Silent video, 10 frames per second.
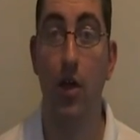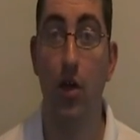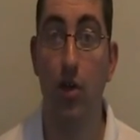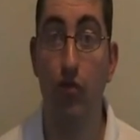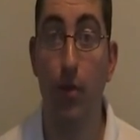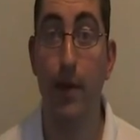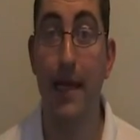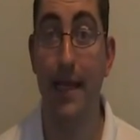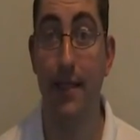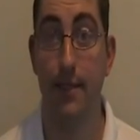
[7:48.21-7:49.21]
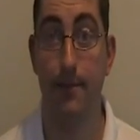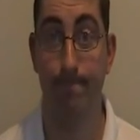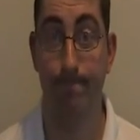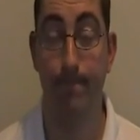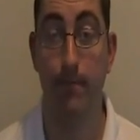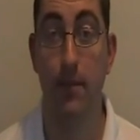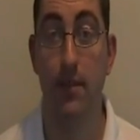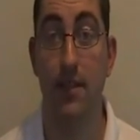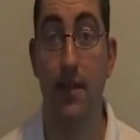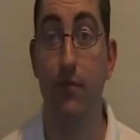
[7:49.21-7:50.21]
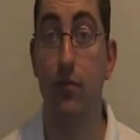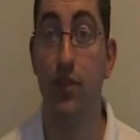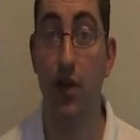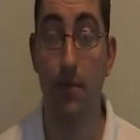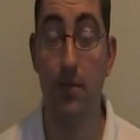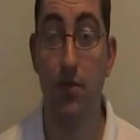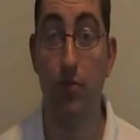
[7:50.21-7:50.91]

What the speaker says: you can repeat several times